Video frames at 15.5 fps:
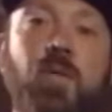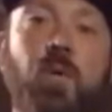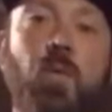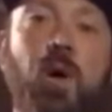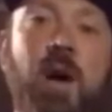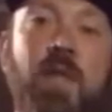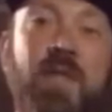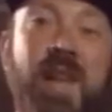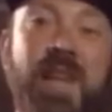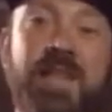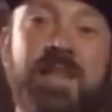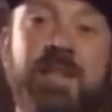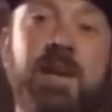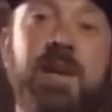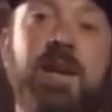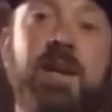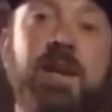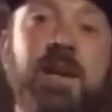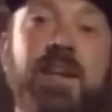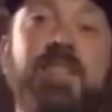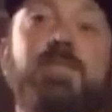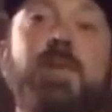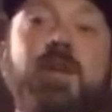we want. And that's
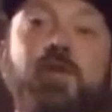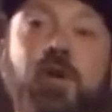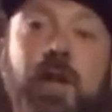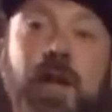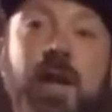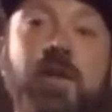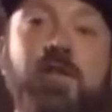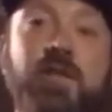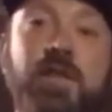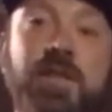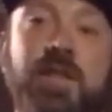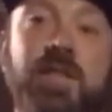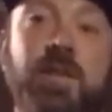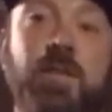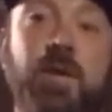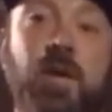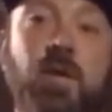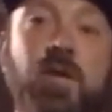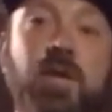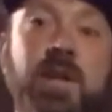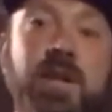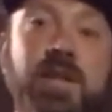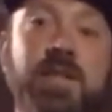a special energy system that
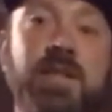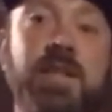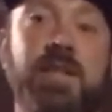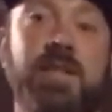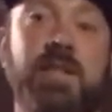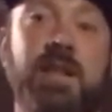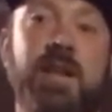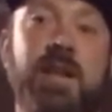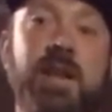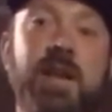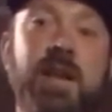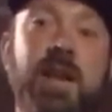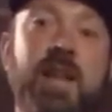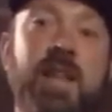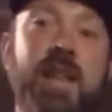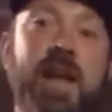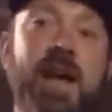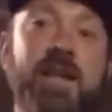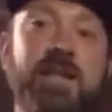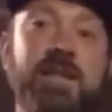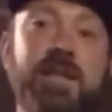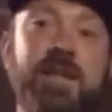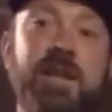only exists in
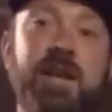that